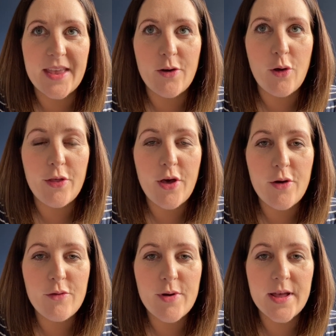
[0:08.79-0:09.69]

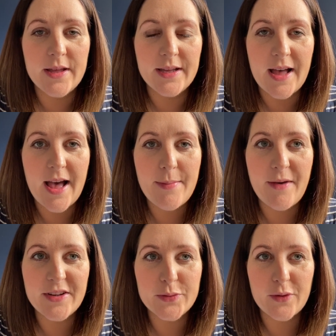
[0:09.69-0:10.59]
Although I'm
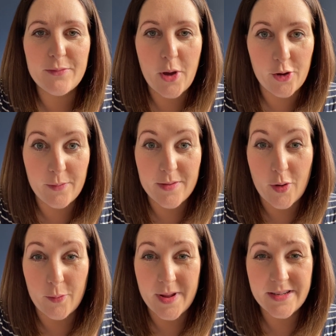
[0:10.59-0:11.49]
having to work from home at the
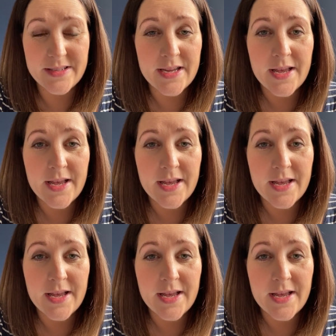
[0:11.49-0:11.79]
moment,